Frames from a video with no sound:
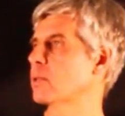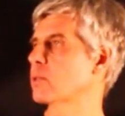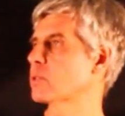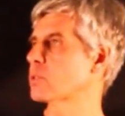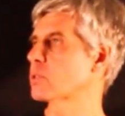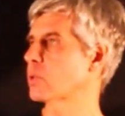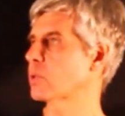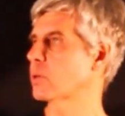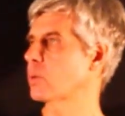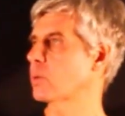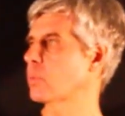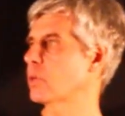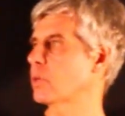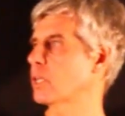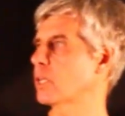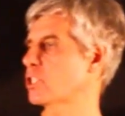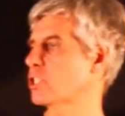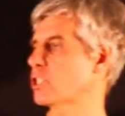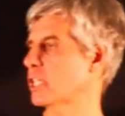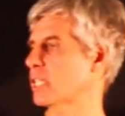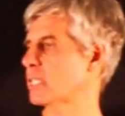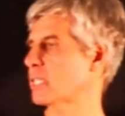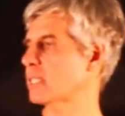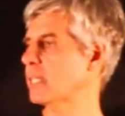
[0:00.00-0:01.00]
So we
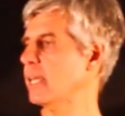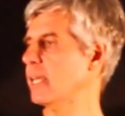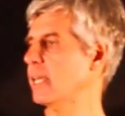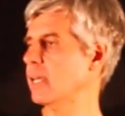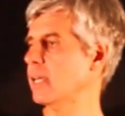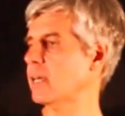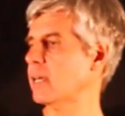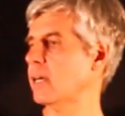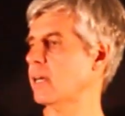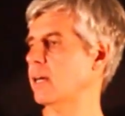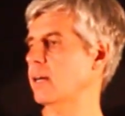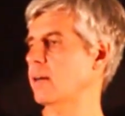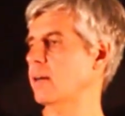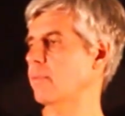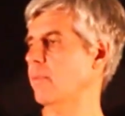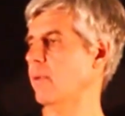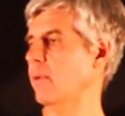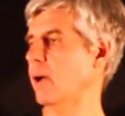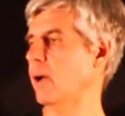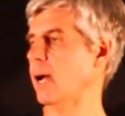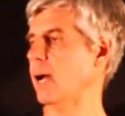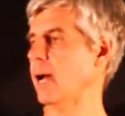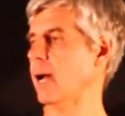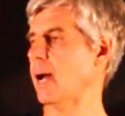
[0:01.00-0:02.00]
just take
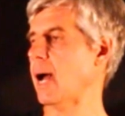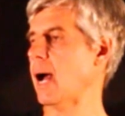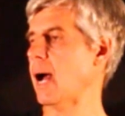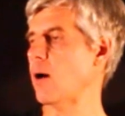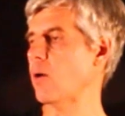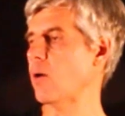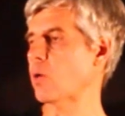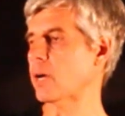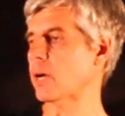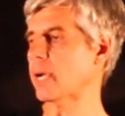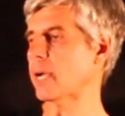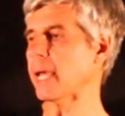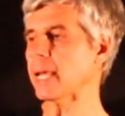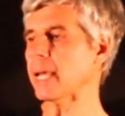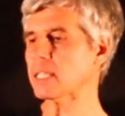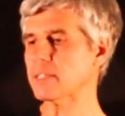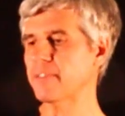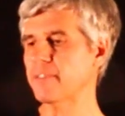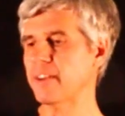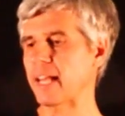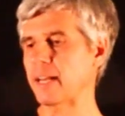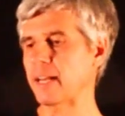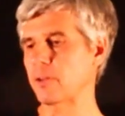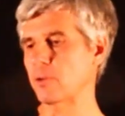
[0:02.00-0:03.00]
our x
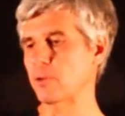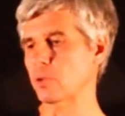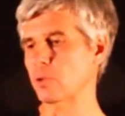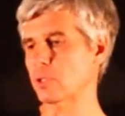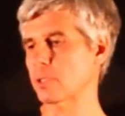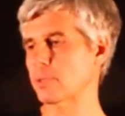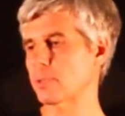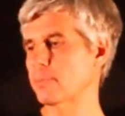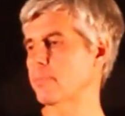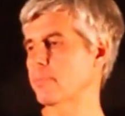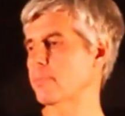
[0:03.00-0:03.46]
values